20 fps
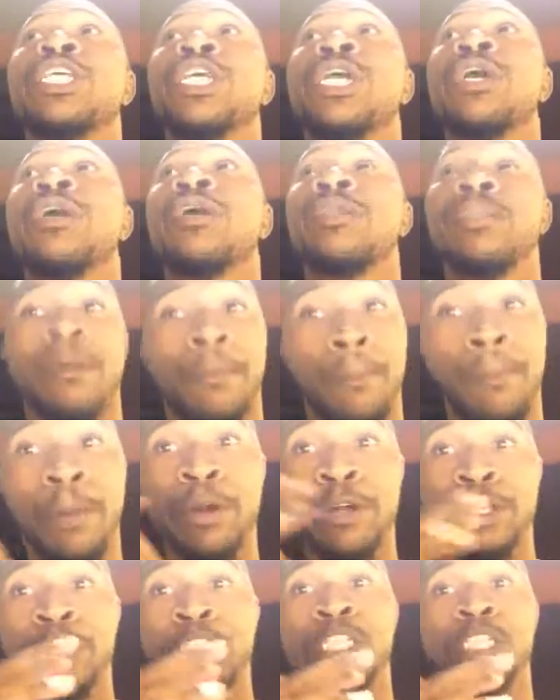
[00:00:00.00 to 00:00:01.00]

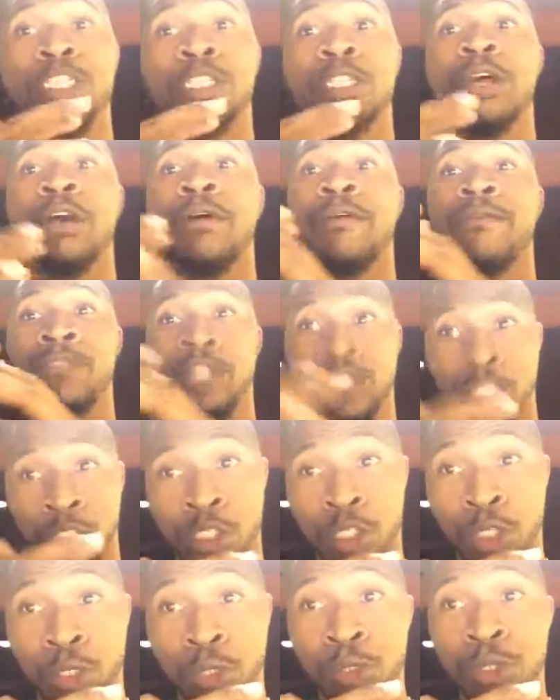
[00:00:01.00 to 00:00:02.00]
of the
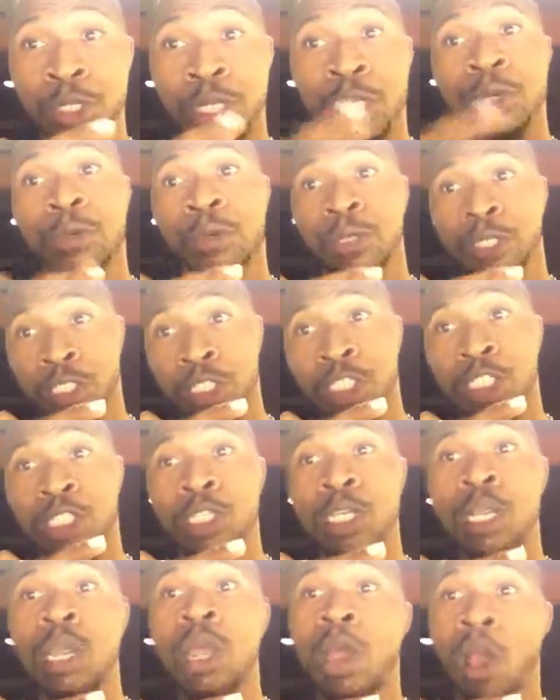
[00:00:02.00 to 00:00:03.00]
Jews and
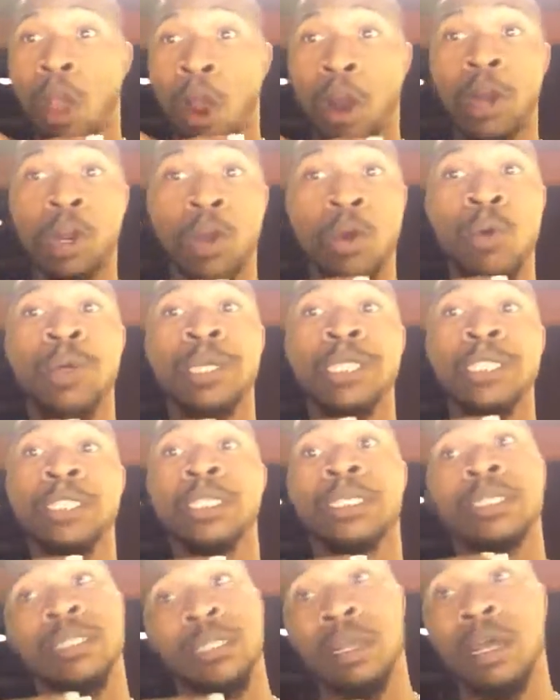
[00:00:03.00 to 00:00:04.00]
Christians are going
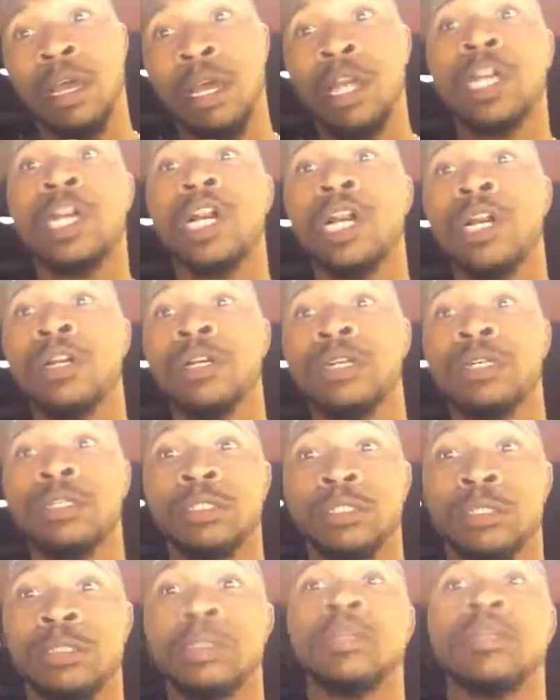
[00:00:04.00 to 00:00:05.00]
to occur
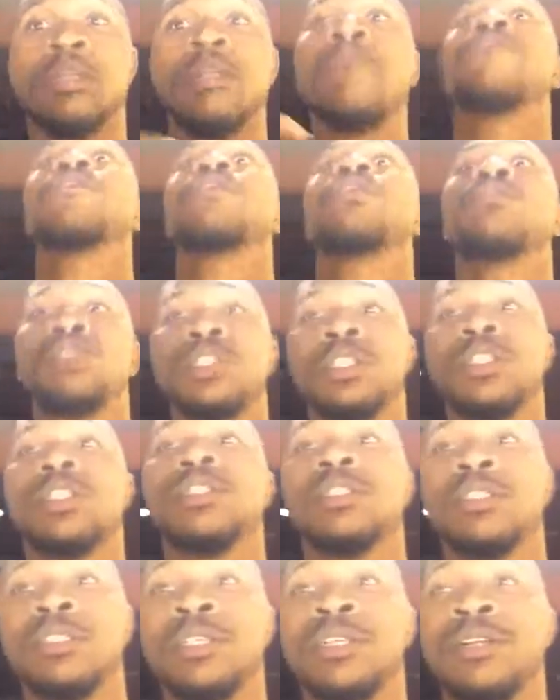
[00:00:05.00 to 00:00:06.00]
in the future.
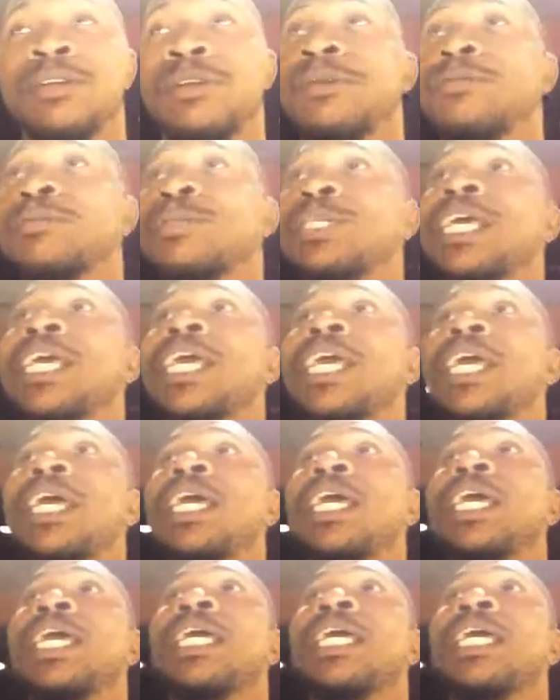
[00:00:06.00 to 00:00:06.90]
You know what I'm saying?